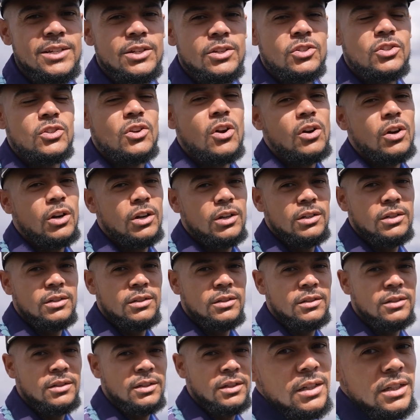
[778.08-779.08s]
star.
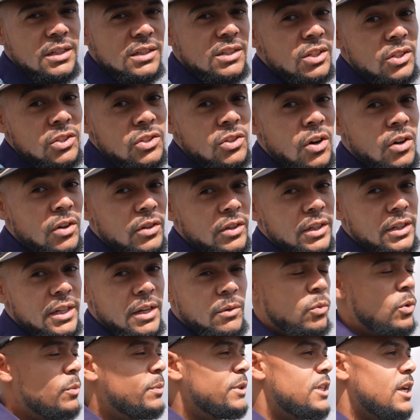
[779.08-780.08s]
He's the star of the day.
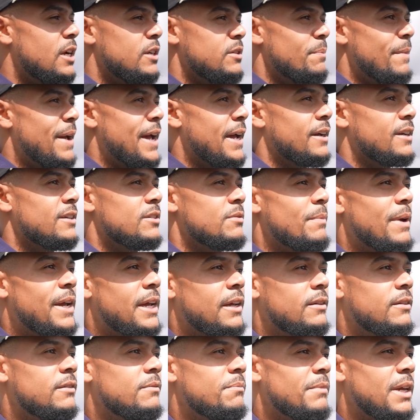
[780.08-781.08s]
Well, besides Matt, because
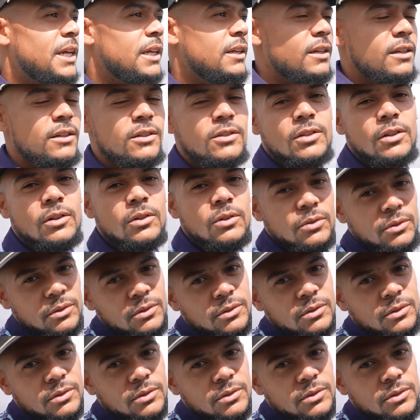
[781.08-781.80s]
Matt made it. So